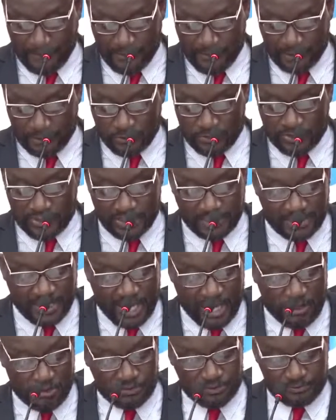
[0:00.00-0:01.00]
to sit
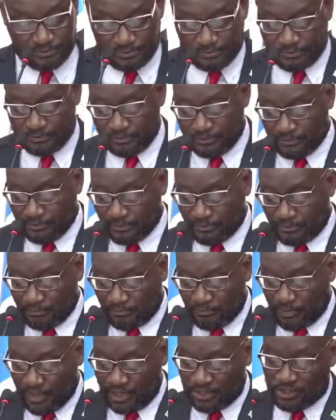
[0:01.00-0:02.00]
down
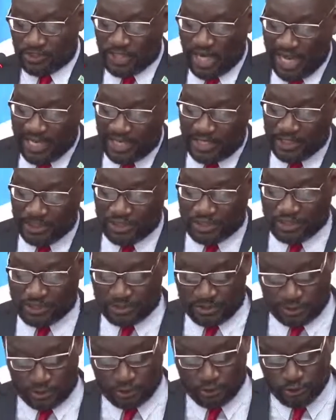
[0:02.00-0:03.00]
and challenge
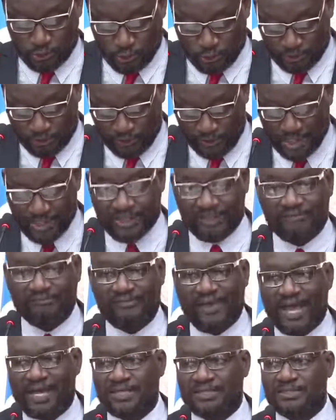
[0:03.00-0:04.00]
the truth and the
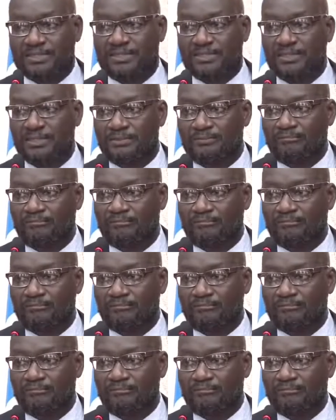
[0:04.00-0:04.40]
fact